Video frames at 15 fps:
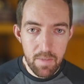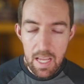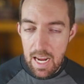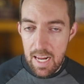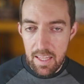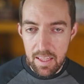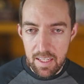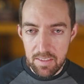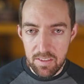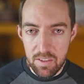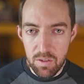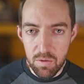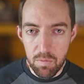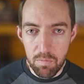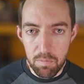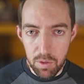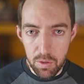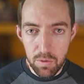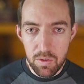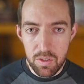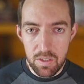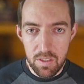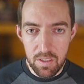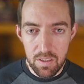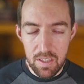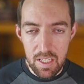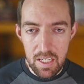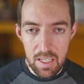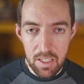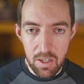Aid lets you boost
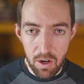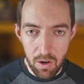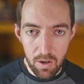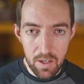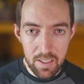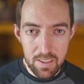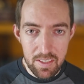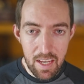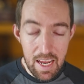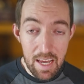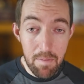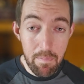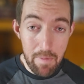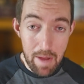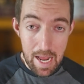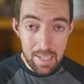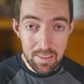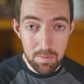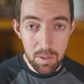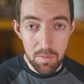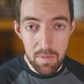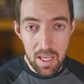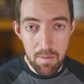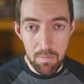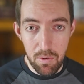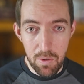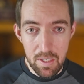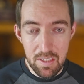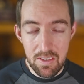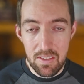the current and maximum hit
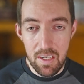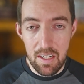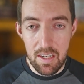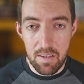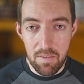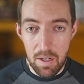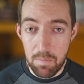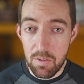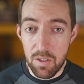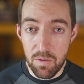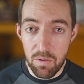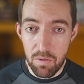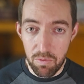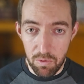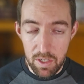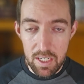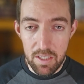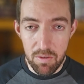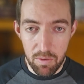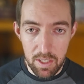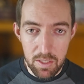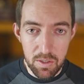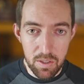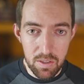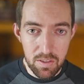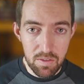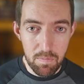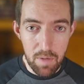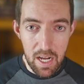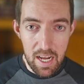points of up to 3
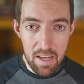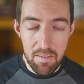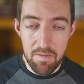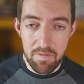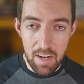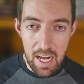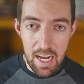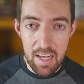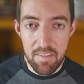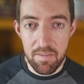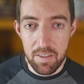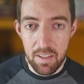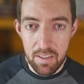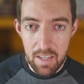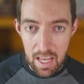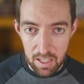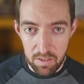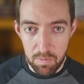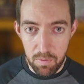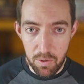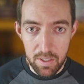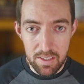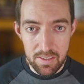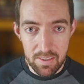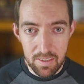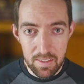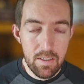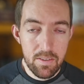creatures by 5 health points.